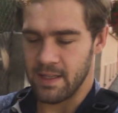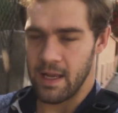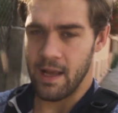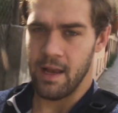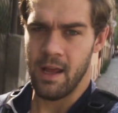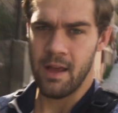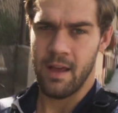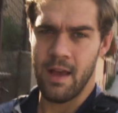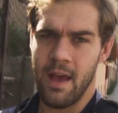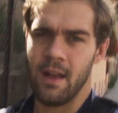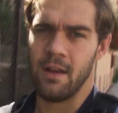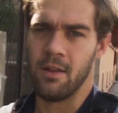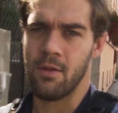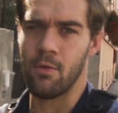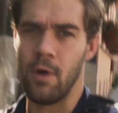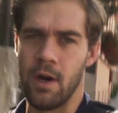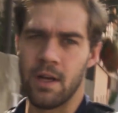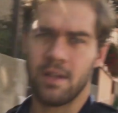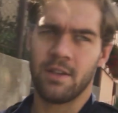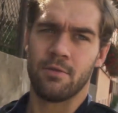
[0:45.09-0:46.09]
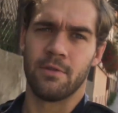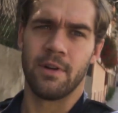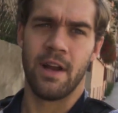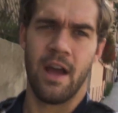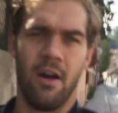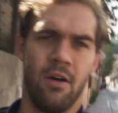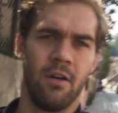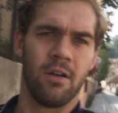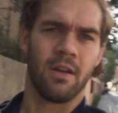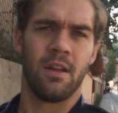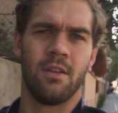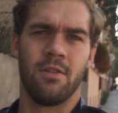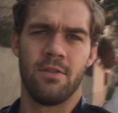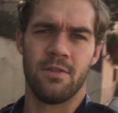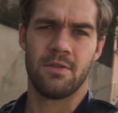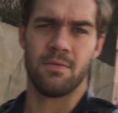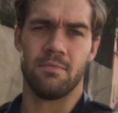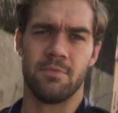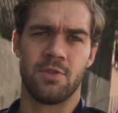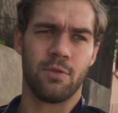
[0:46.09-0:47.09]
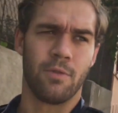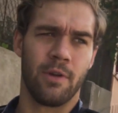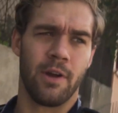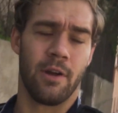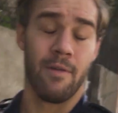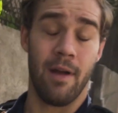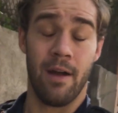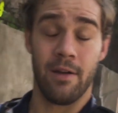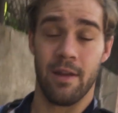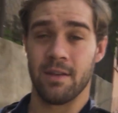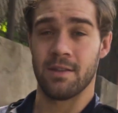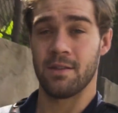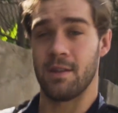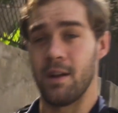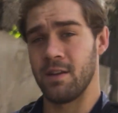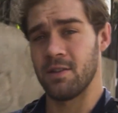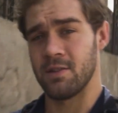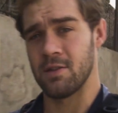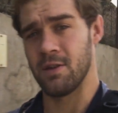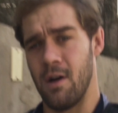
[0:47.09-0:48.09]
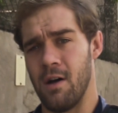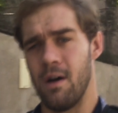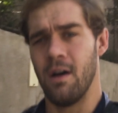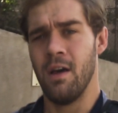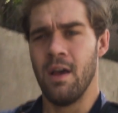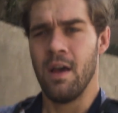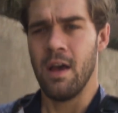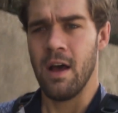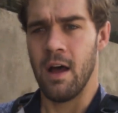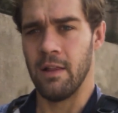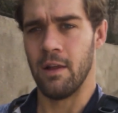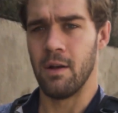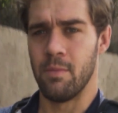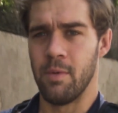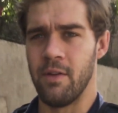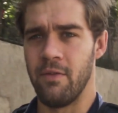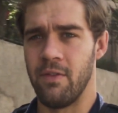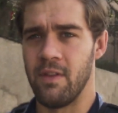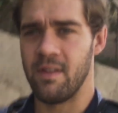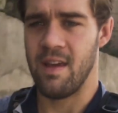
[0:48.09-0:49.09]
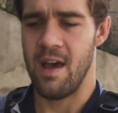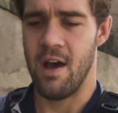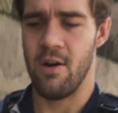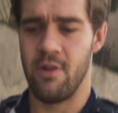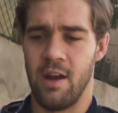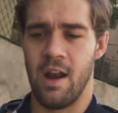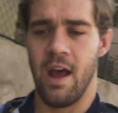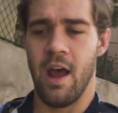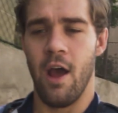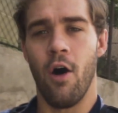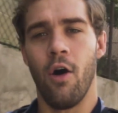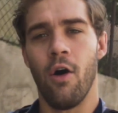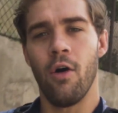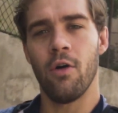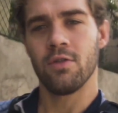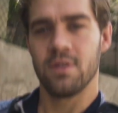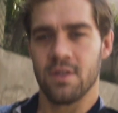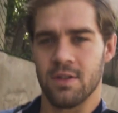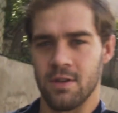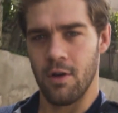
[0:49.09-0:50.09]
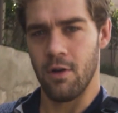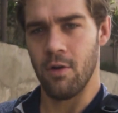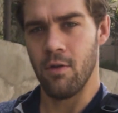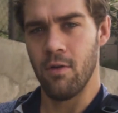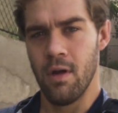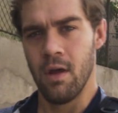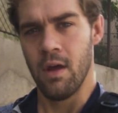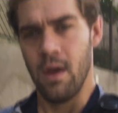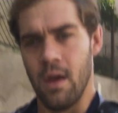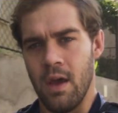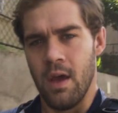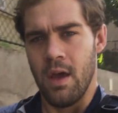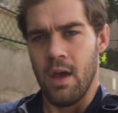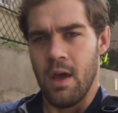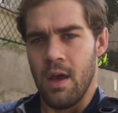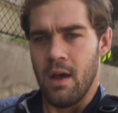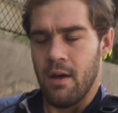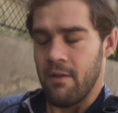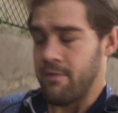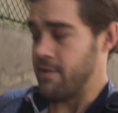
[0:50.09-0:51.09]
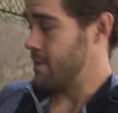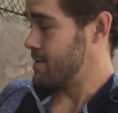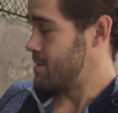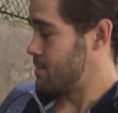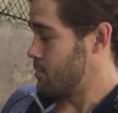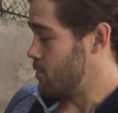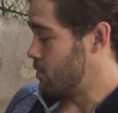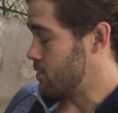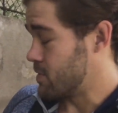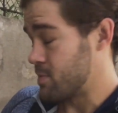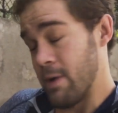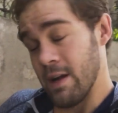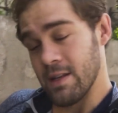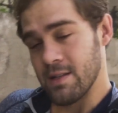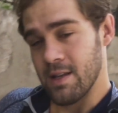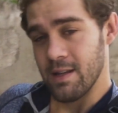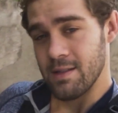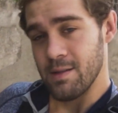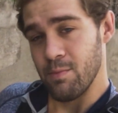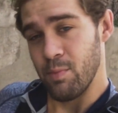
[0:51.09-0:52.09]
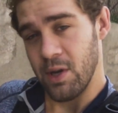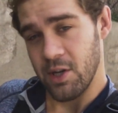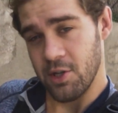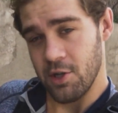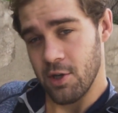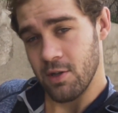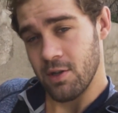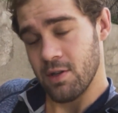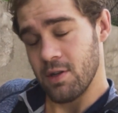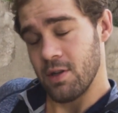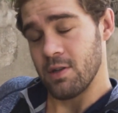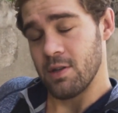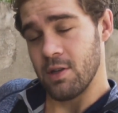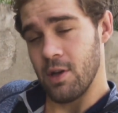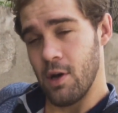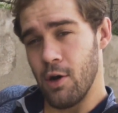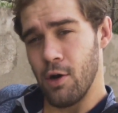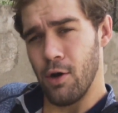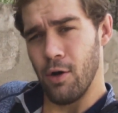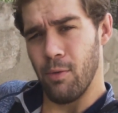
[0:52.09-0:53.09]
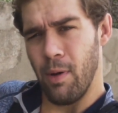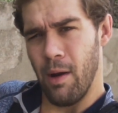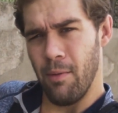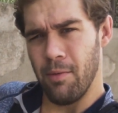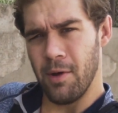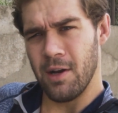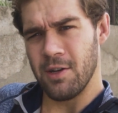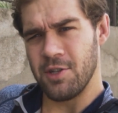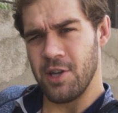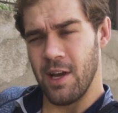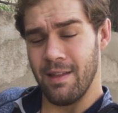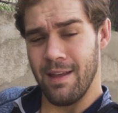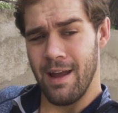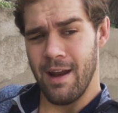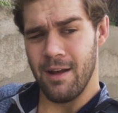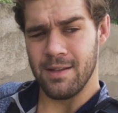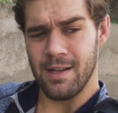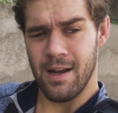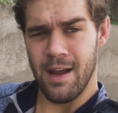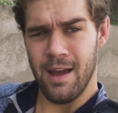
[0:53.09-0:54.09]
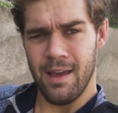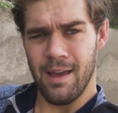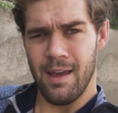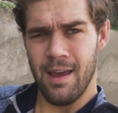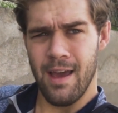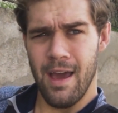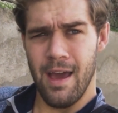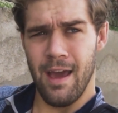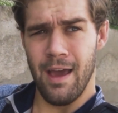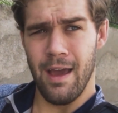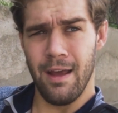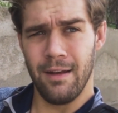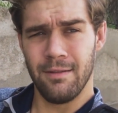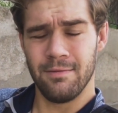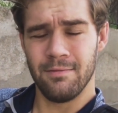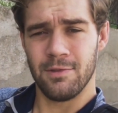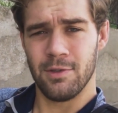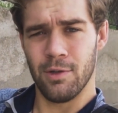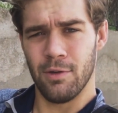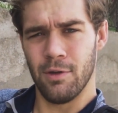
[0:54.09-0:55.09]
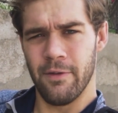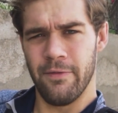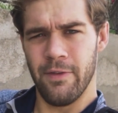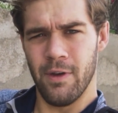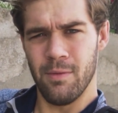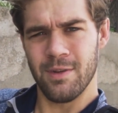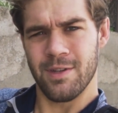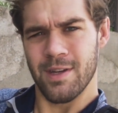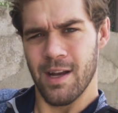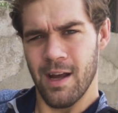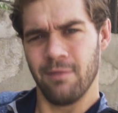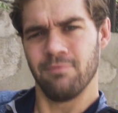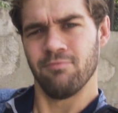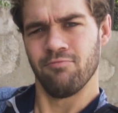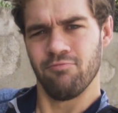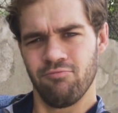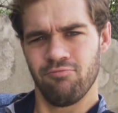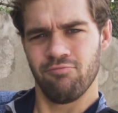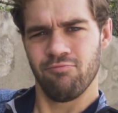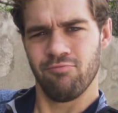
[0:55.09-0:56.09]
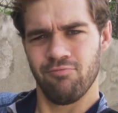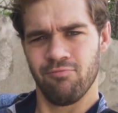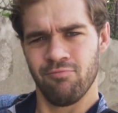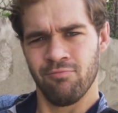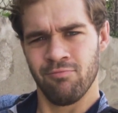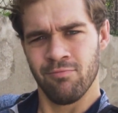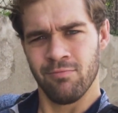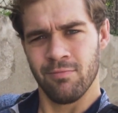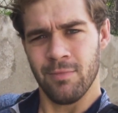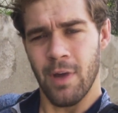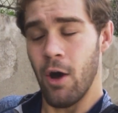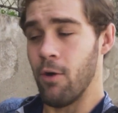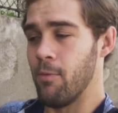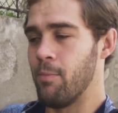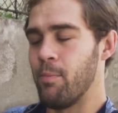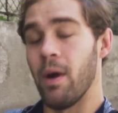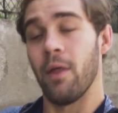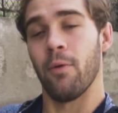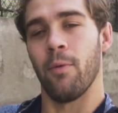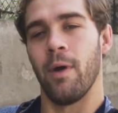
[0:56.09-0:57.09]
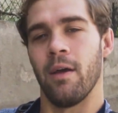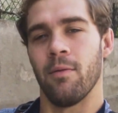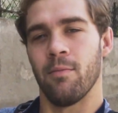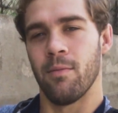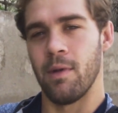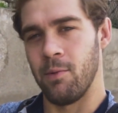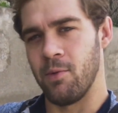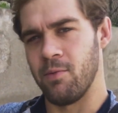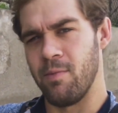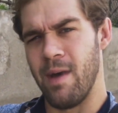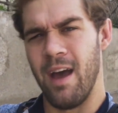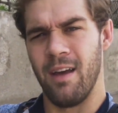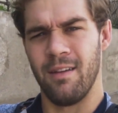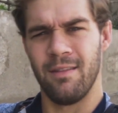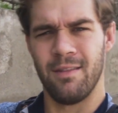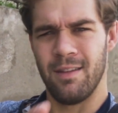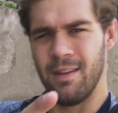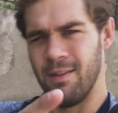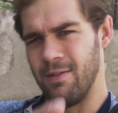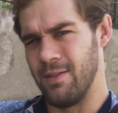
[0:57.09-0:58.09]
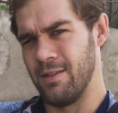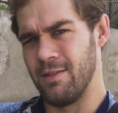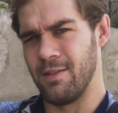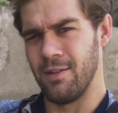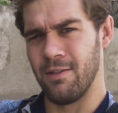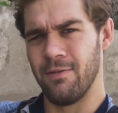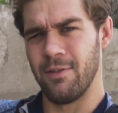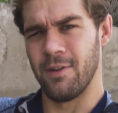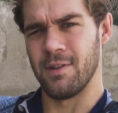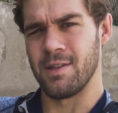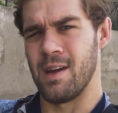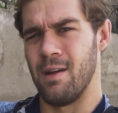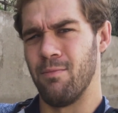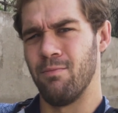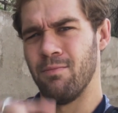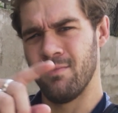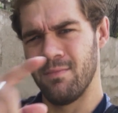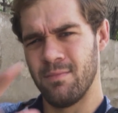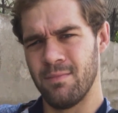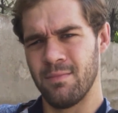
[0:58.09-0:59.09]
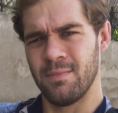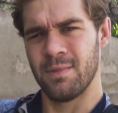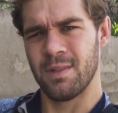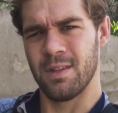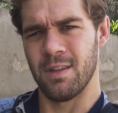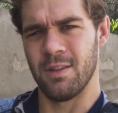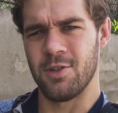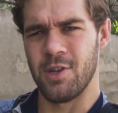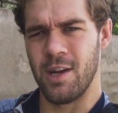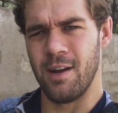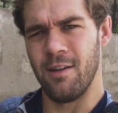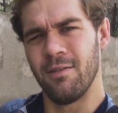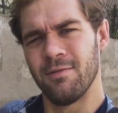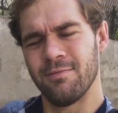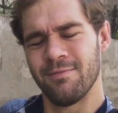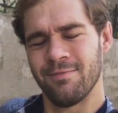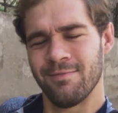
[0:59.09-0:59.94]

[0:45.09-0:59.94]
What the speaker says: I said, heading to the walking tour now. Gonna do some touring around. Yesterday saw a little bit of the town, and I also found some cool spots to get some pictures, so probably gonna check that out tonight and do a little filming today. Oh, by the way, my name's Matt, if it's your first time for the channel.